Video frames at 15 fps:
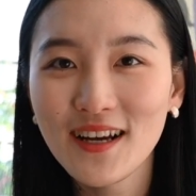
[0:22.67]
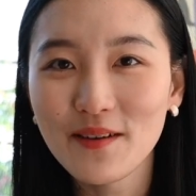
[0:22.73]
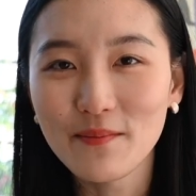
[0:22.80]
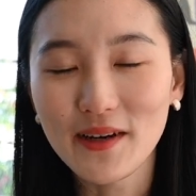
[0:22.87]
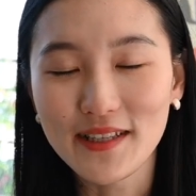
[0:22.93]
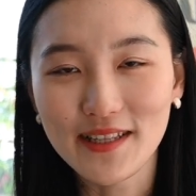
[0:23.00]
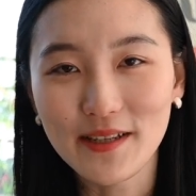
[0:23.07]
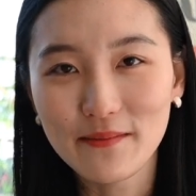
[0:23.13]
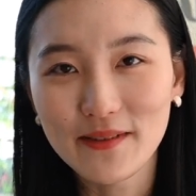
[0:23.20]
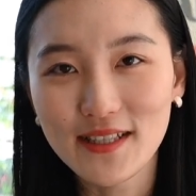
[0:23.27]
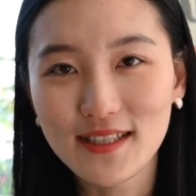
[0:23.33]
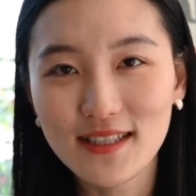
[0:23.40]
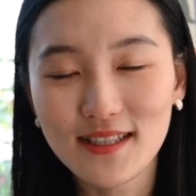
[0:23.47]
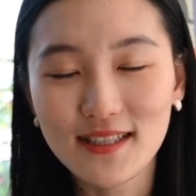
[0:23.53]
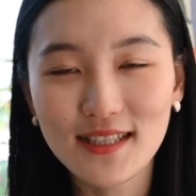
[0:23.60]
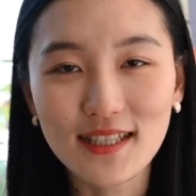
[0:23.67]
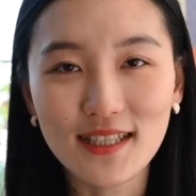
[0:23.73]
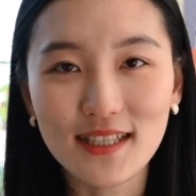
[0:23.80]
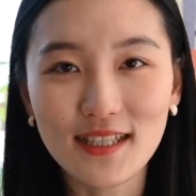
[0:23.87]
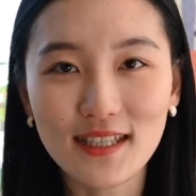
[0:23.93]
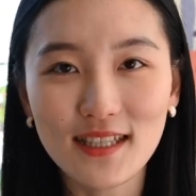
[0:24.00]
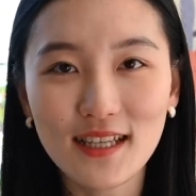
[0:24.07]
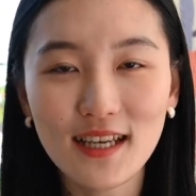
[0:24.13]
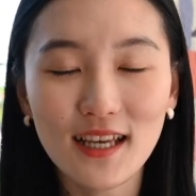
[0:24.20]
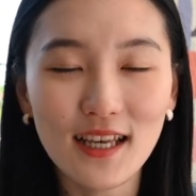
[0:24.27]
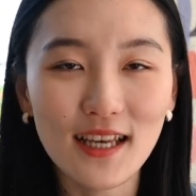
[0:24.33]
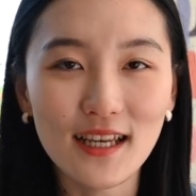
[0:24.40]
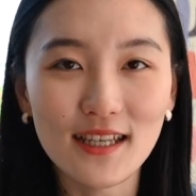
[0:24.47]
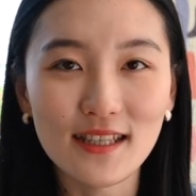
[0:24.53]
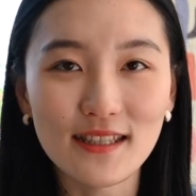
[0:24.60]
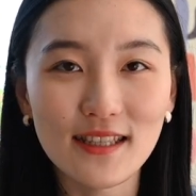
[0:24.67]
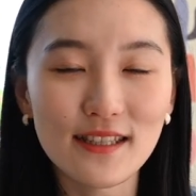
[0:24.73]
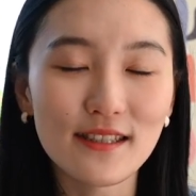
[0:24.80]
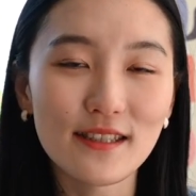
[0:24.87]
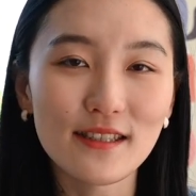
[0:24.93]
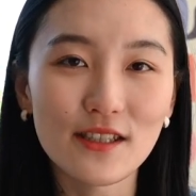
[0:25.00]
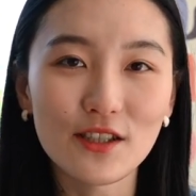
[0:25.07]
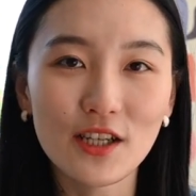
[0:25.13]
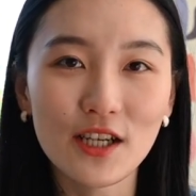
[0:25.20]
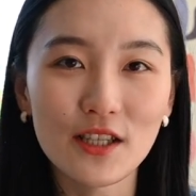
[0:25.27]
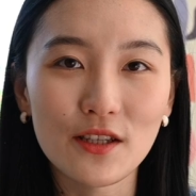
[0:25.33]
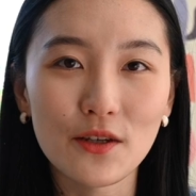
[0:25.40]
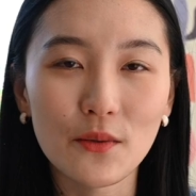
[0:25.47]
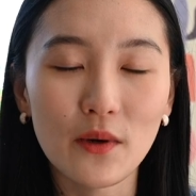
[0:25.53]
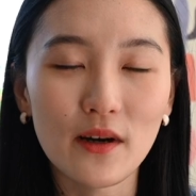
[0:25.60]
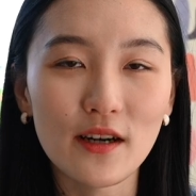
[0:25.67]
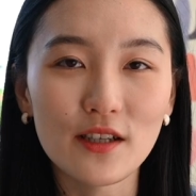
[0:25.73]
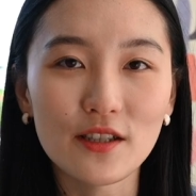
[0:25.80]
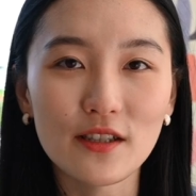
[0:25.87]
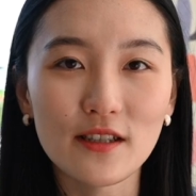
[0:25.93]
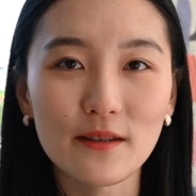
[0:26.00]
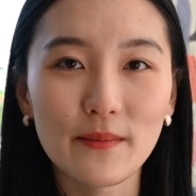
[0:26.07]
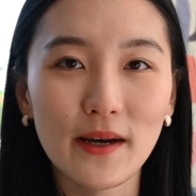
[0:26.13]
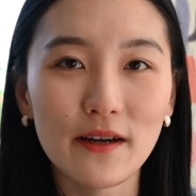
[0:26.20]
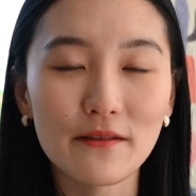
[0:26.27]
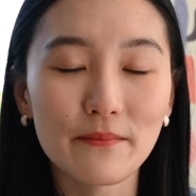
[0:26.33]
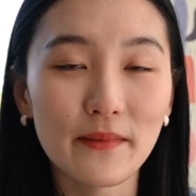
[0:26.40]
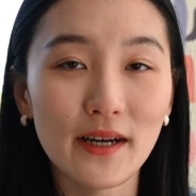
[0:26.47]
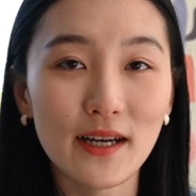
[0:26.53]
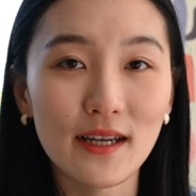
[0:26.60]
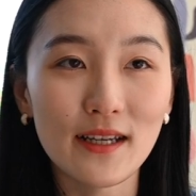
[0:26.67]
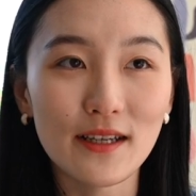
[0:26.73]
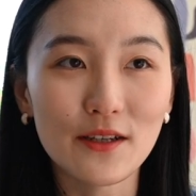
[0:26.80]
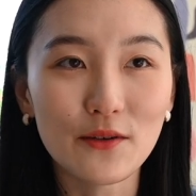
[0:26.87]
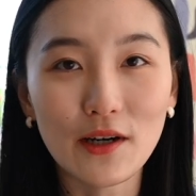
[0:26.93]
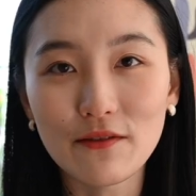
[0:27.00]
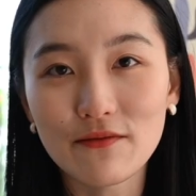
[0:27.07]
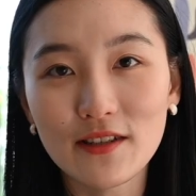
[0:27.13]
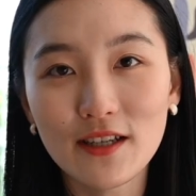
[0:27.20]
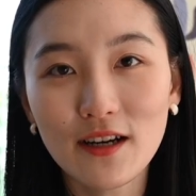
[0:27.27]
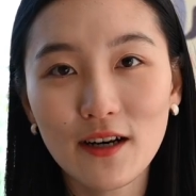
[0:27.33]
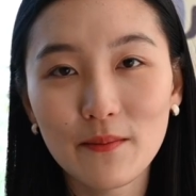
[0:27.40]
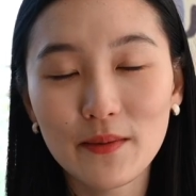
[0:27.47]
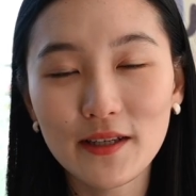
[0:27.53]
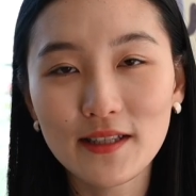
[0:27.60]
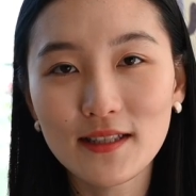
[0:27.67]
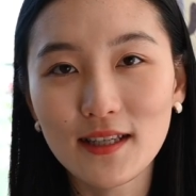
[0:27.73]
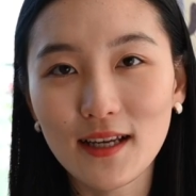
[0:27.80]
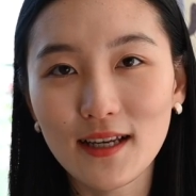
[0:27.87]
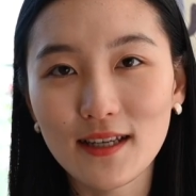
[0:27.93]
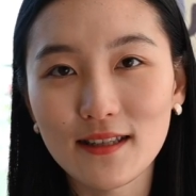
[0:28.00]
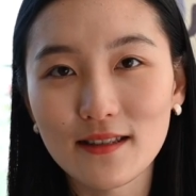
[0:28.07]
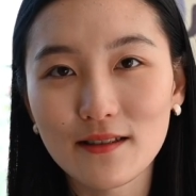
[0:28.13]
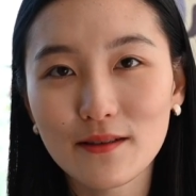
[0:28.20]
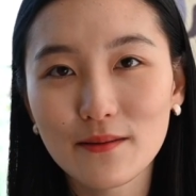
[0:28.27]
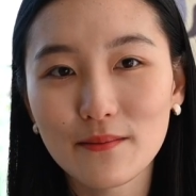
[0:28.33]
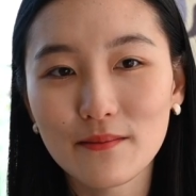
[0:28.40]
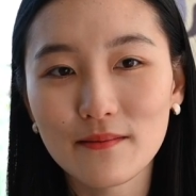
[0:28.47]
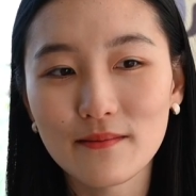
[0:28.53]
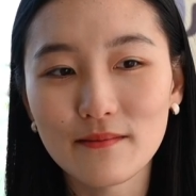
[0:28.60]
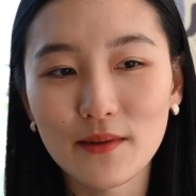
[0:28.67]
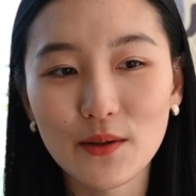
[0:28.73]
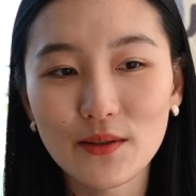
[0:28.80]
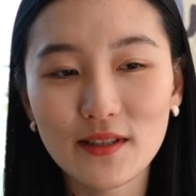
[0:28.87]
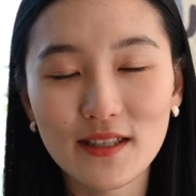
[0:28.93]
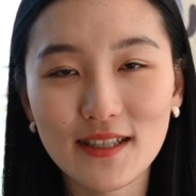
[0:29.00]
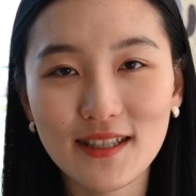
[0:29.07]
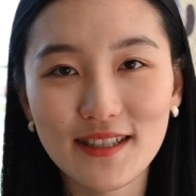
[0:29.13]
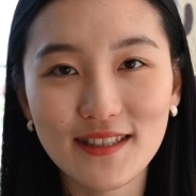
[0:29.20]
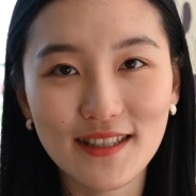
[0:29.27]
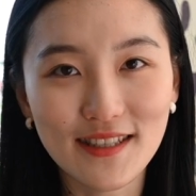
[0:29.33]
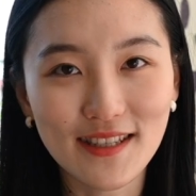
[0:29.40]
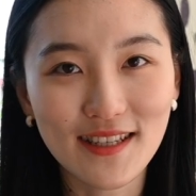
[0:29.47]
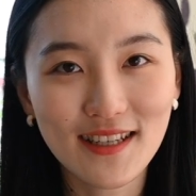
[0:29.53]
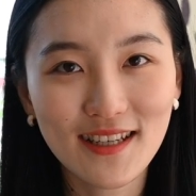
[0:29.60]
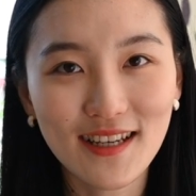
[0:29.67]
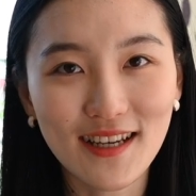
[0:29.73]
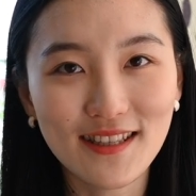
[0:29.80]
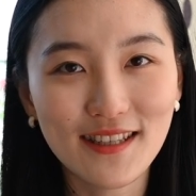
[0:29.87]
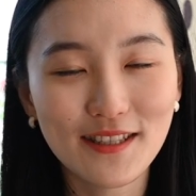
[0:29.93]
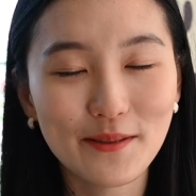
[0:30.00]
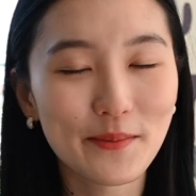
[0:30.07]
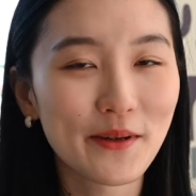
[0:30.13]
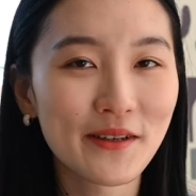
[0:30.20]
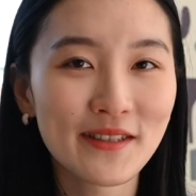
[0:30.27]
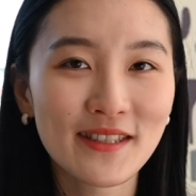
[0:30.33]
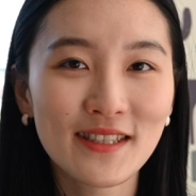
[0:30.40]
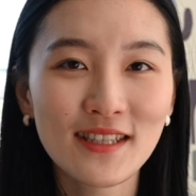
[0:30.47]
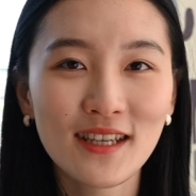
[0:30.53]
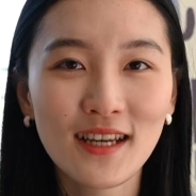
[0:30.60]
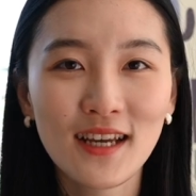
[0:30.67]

My name is Jingyi, and this is a channel where I share about my crafty hobbies and mostly knitting at this point.